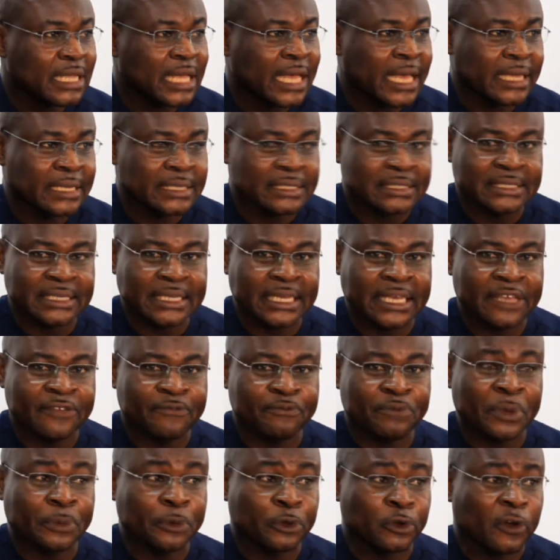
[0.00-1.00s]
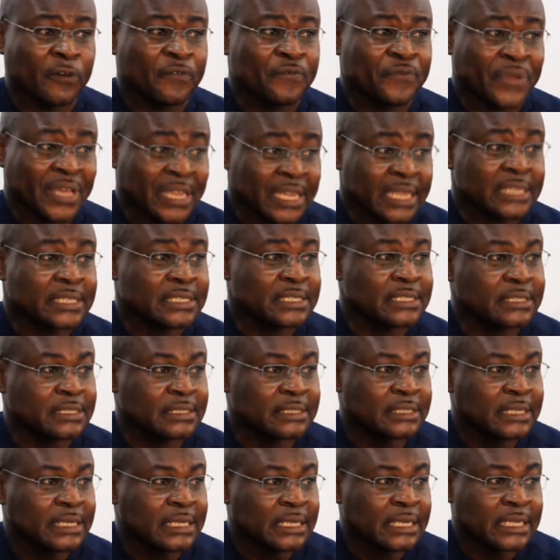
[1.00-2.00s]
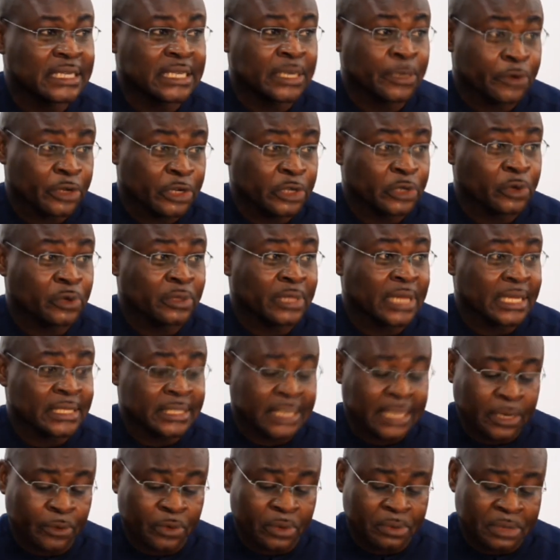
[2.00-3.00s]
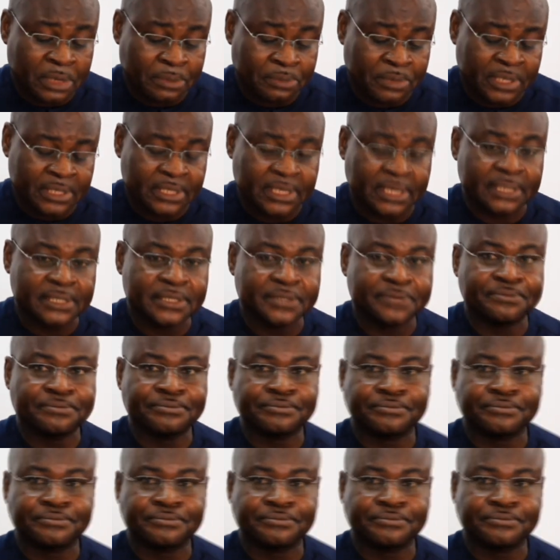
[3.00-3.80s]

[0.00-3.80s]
And if people don't feel it, they wouldn't know that uh, we mean business.